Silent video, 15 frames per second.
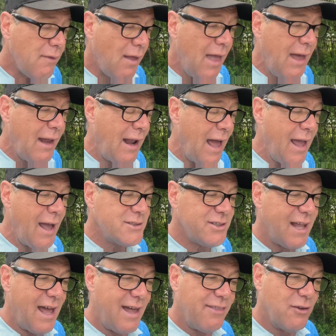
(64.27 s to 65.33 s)
And I
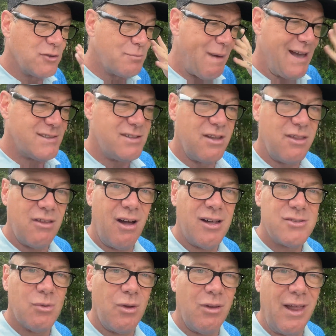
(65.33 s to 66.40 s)
actually had those passing
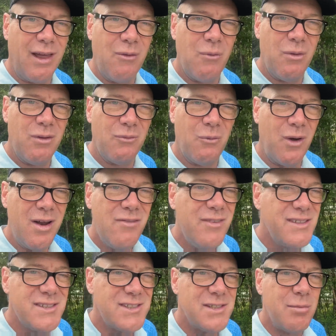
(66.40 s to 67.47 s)
thoughts. Well, like, what if
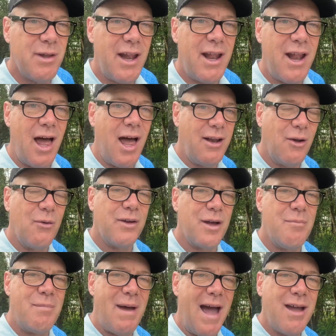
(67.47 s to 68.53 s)
this is something I don't
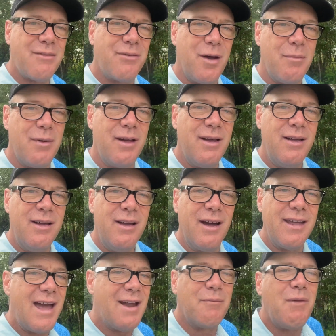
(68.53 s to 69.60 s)
come back from?
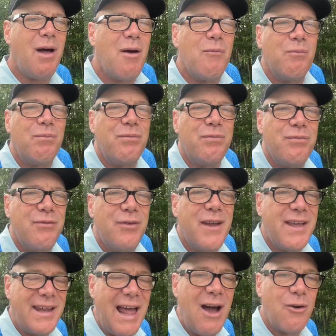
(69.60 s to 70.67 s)
Again, I'm not
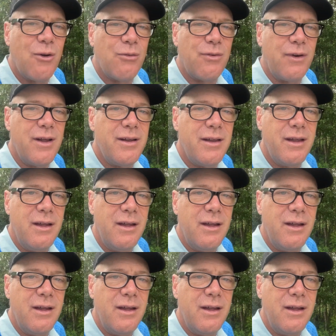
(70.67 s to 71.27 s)
freaking out over it,